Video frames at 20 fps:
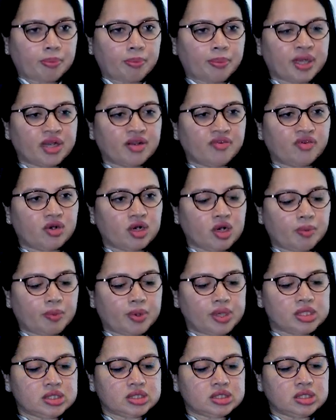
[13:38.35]
peripheral
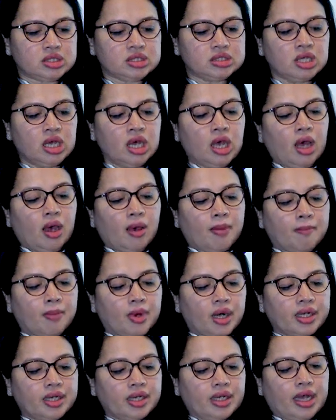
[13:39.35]
pulses,
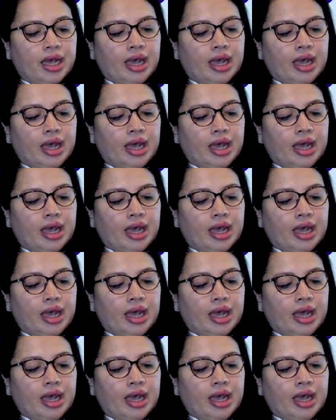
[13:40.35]
but